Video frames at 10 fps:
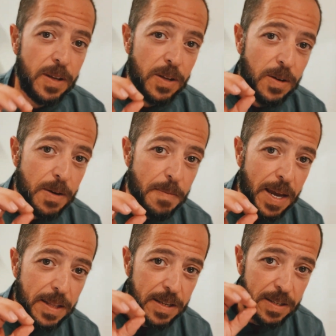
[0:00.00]
you can
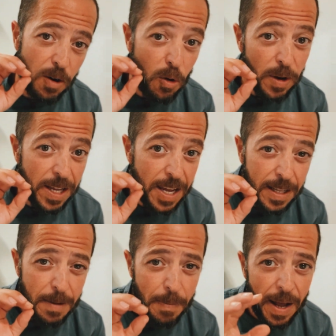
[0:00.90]
make this
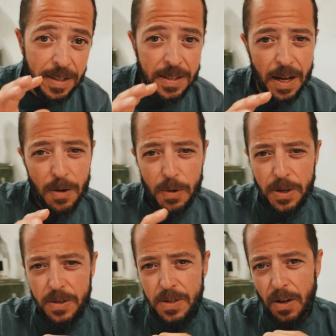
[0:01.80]
orecchiette pasta where
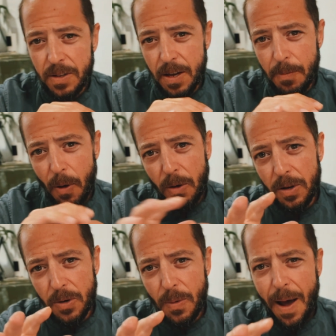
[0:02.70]
you saute
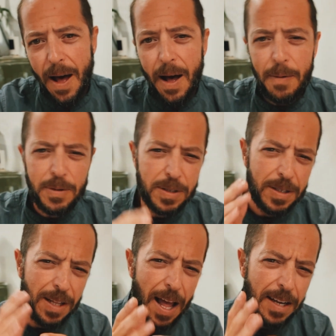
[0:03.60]
broccoli
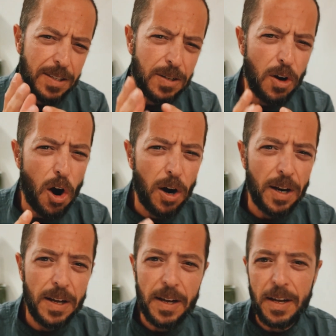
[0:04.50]
wraps, sliced
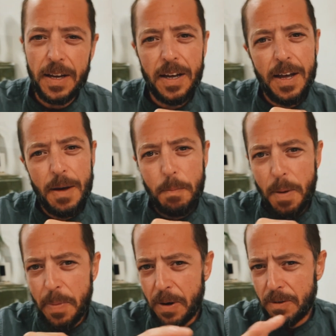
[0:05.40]
garlic,
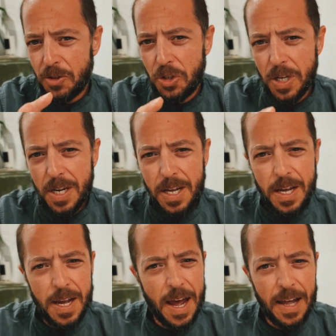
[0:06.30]

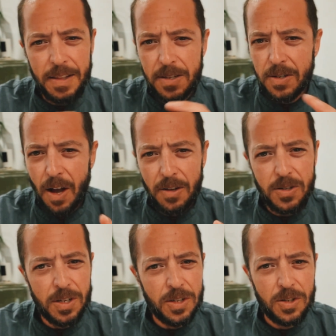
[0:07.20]
pepperoncini, and the
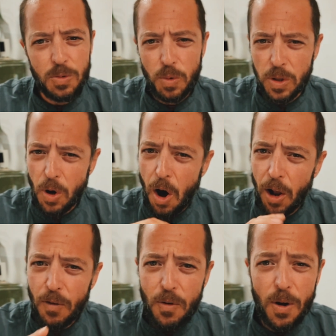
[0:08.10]
sausage with
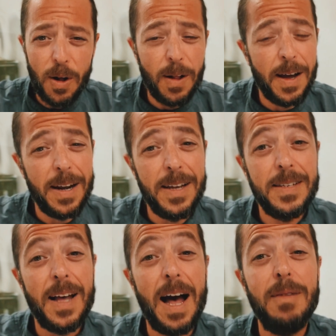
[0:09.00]
olive oil, and
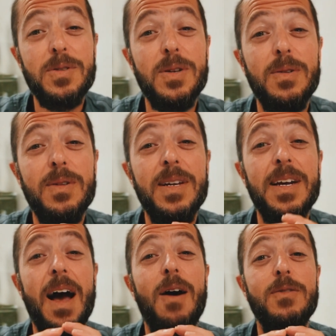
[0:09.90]
it's
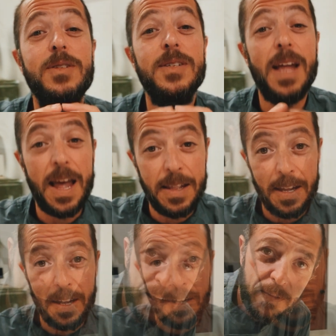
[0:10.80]
absolutely outstanding.
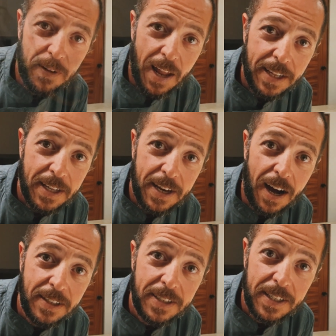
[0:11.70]
If you like the
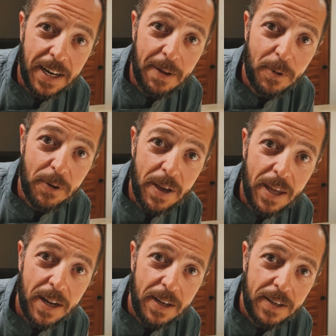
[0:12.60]
content that I'm
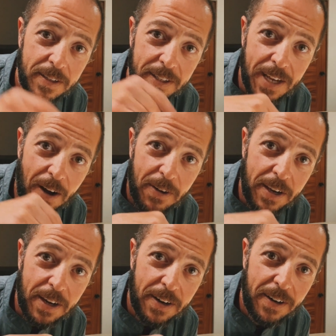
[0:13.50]
creating, down
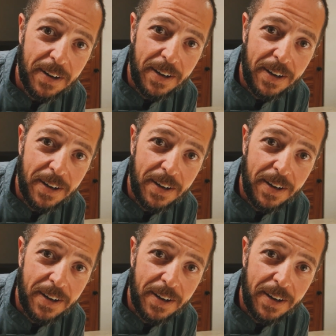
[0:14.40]
here,